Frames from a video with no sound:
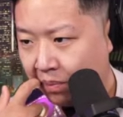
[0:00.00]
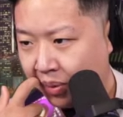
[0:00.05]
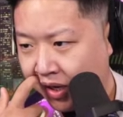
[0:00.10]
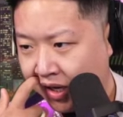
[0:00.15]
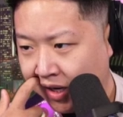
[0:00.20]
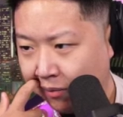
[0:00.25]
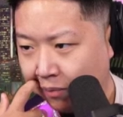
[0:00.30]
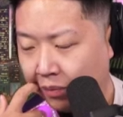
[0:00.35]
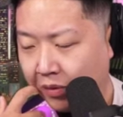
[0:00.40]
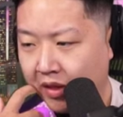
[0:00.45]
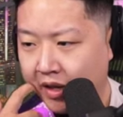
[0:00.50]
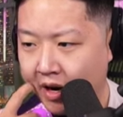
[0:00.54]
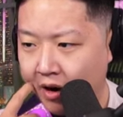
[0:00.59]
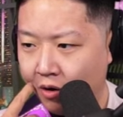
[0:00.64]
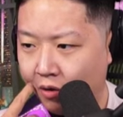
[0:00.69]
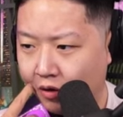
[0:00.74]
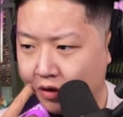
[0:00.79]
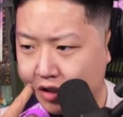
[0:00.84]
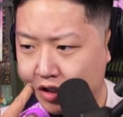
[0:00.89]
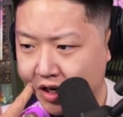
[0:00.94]
Peep there
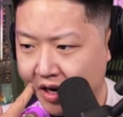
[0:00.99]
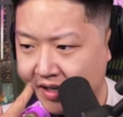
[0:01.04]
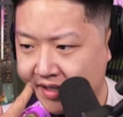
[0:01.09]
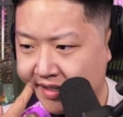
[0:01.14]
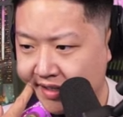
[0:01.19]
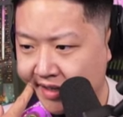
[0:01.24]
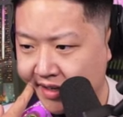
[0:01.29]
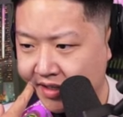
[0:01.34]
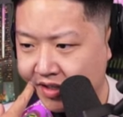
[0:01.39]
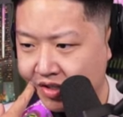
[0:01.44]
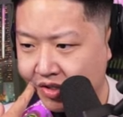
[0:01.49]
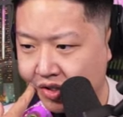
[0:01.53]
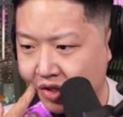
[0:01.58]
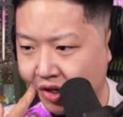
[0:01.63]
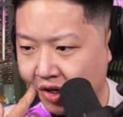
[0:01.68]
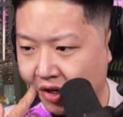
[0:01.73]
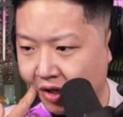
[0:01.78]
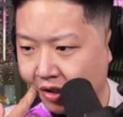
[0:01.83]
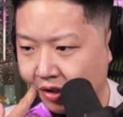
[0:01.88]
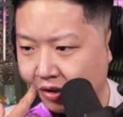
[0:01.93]
with Jesse,
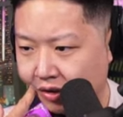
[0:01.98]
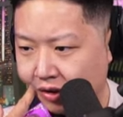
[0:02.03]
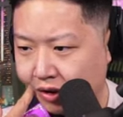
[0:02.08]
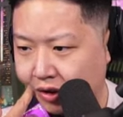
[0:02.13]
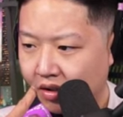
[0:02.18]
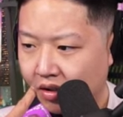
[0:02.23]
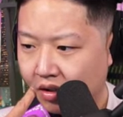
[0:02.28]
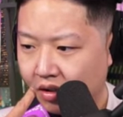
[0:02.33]
Surge,